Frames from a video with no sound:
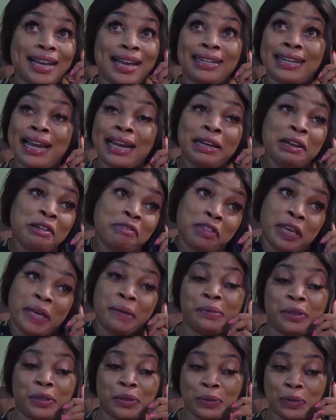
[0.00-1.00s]
And I love
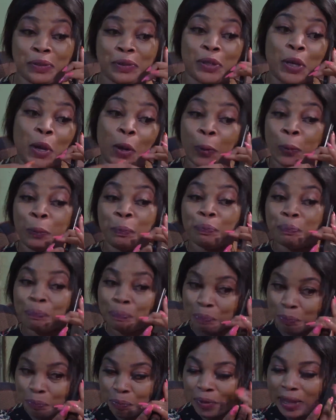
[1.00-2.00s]
him too. So,
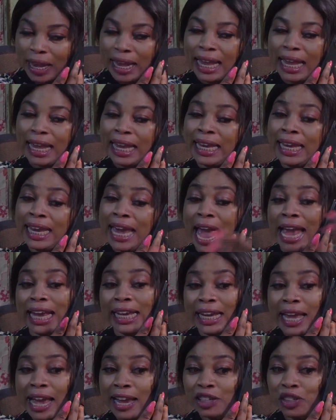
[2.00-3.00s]
he
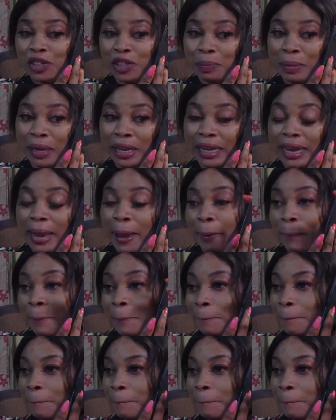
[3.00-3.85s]
engaged me, yeah.